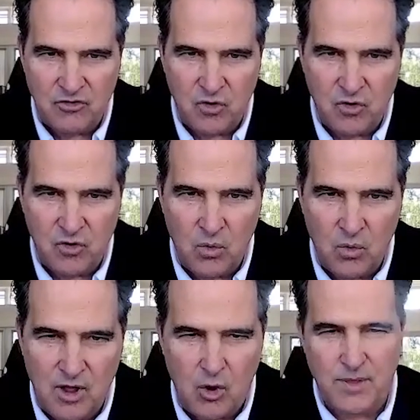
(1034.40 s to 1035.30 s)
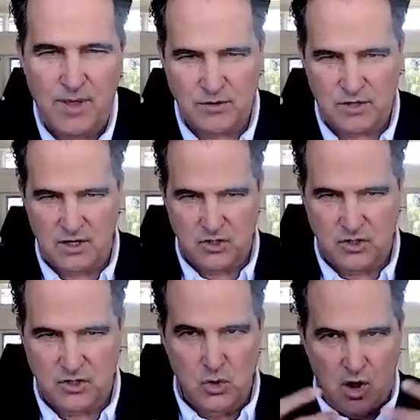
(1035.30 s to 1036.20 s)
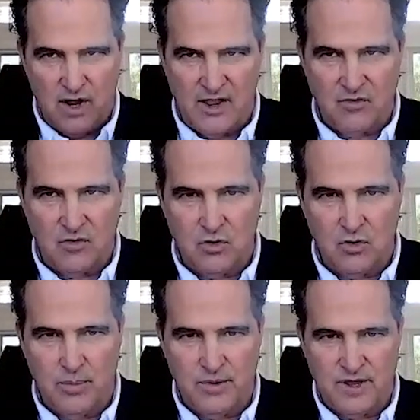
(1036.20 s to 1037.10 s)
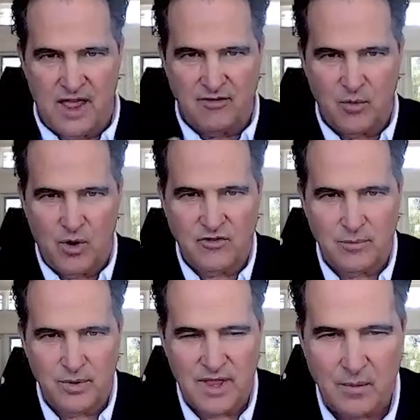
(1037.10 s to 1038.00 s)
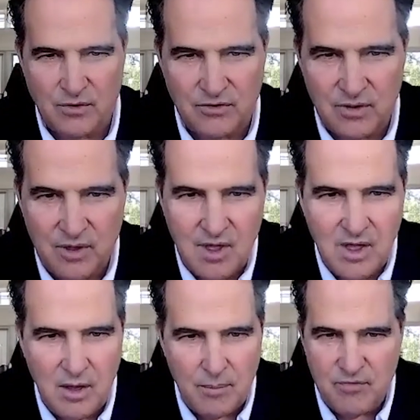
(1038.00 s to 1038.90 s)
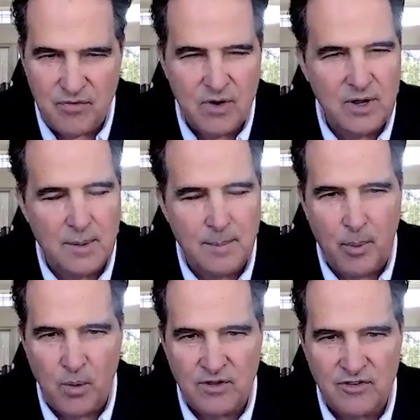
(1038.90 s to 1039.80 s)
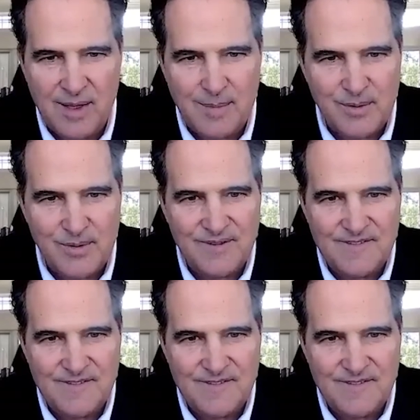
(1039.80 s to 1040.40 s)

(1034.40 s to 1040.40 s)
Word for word: And so I hope that was a too long an answer to your potassium question, but that was a, a really important example.